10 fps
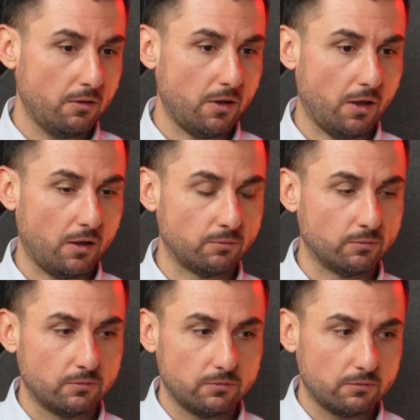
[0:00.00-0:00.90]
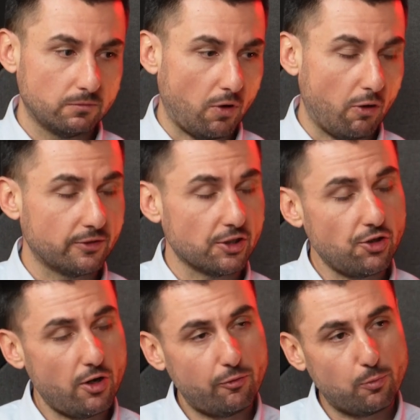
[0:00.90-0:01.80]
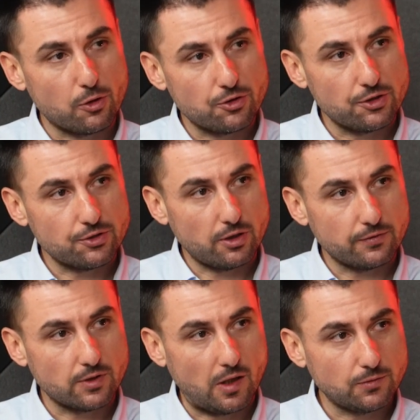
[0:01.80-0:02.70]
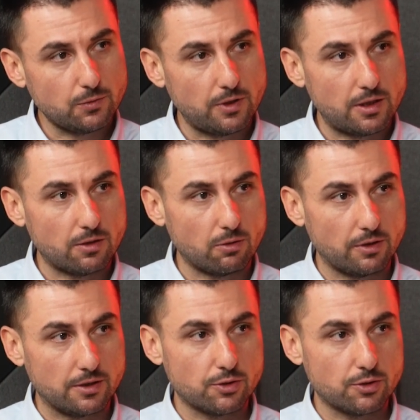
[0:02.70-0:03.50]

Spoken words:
off-the-shelf purchase of software or it's